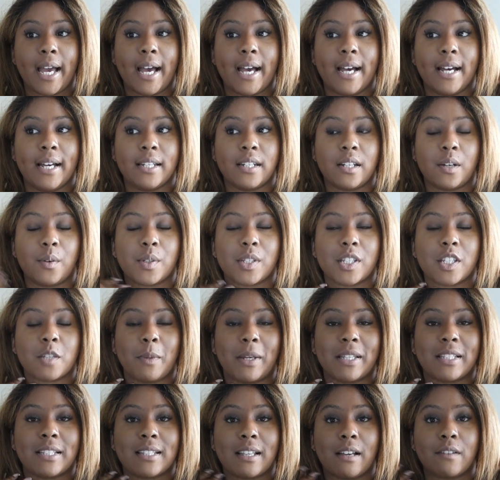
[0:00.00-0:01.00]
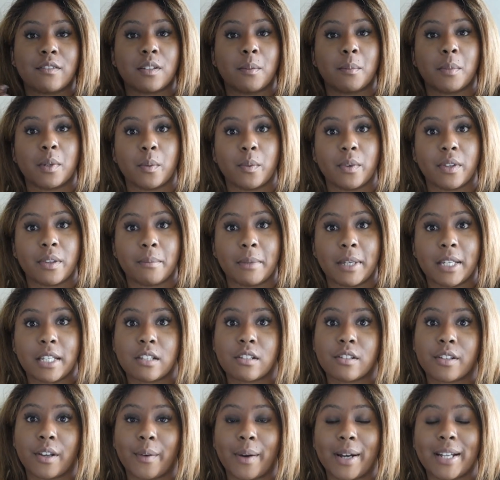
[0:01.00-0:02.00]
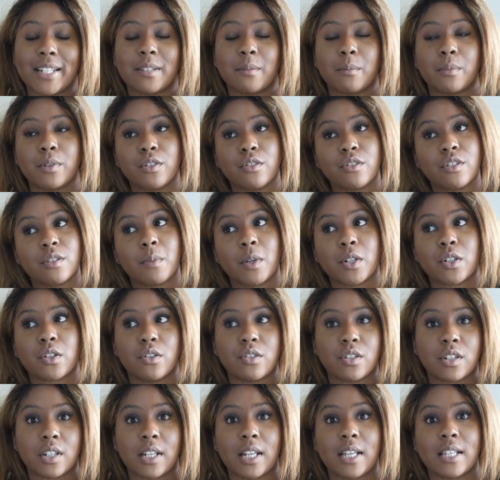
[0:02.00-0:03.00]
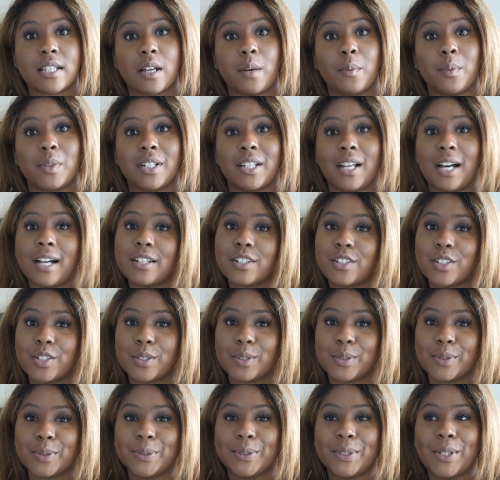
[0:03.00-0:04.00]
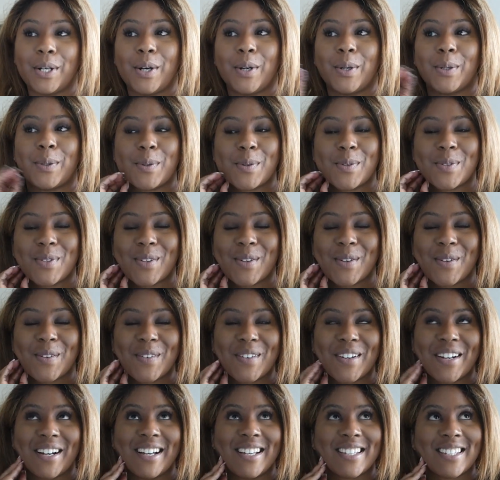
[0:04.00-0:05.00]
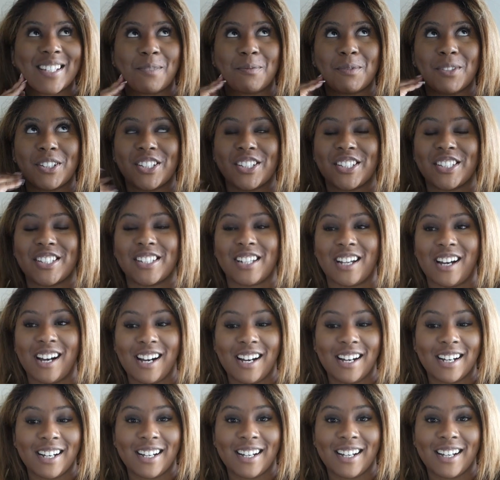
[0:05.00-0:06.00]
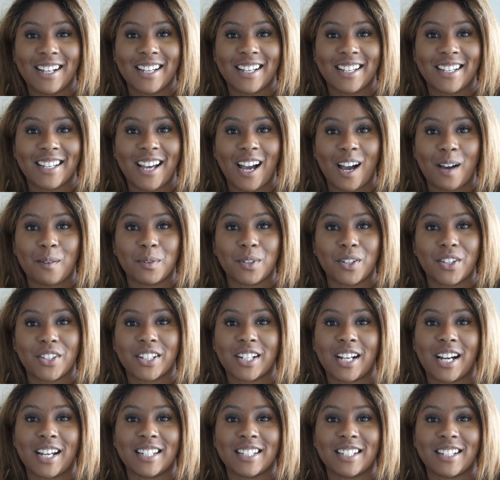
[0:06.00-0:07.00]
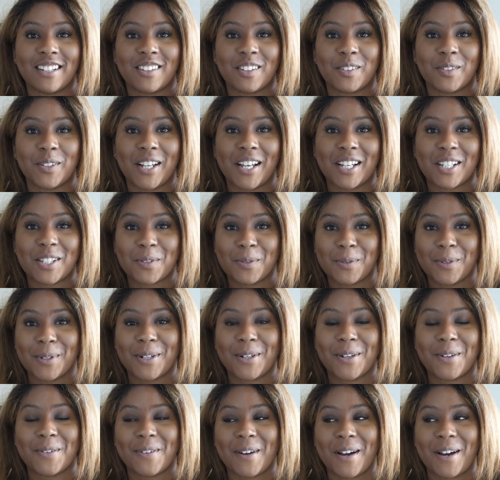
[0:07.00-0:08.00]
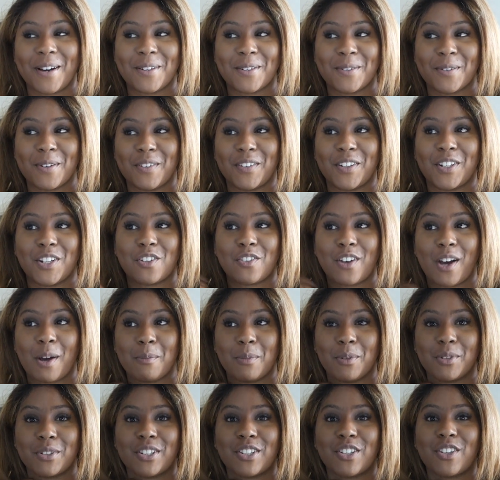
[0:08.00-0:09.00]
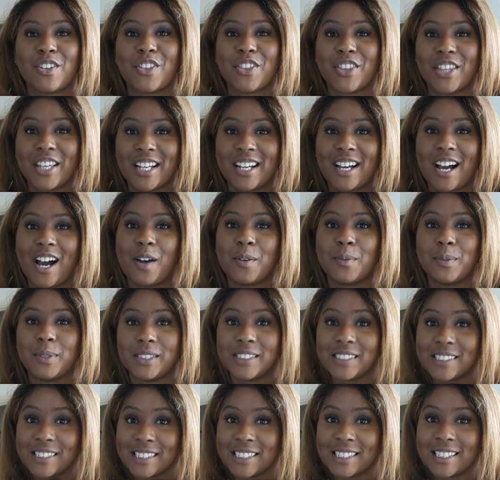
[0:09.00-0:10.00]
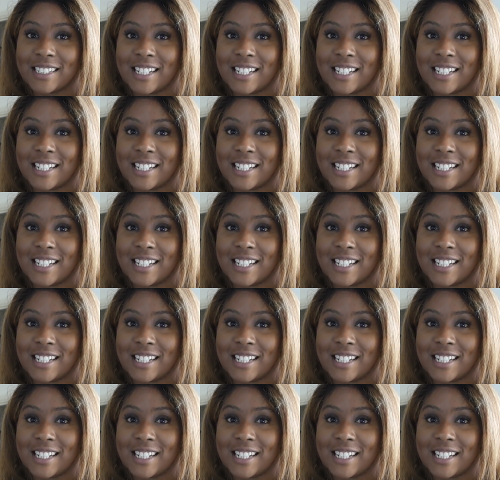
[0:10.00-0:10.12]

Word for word: and I was expecting to have somebody with me, so I didn't produce as much content as I would like to. Also, guys, I'm shy. I'm not the kind of girl that likes walking around with her tripod, and you think I would.